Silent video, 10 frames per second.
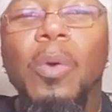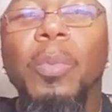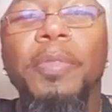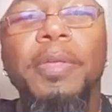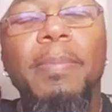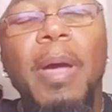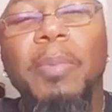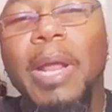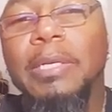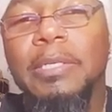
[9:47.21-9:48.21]
One thing
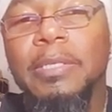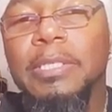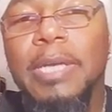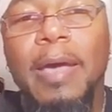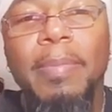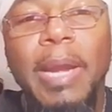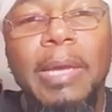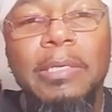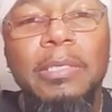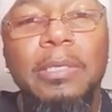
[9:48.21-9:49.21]
about when I took the job that
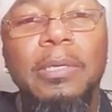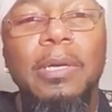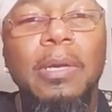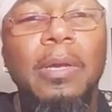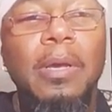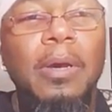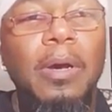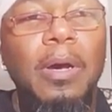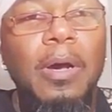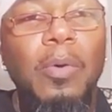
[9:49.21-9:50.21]
I took,
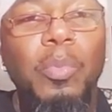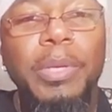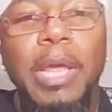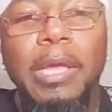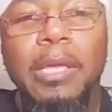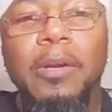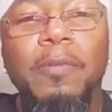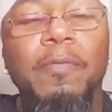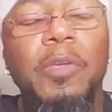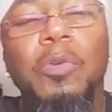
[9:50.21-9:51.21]
um, when they
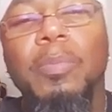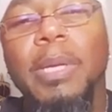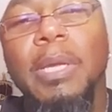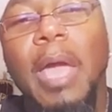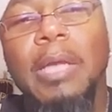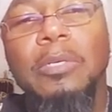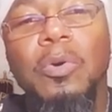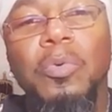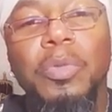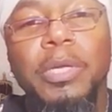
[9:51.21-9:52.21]
interviewed me, I
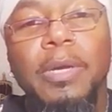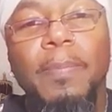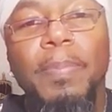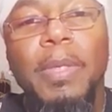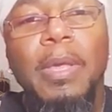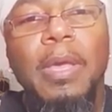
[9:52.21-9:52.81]
told them,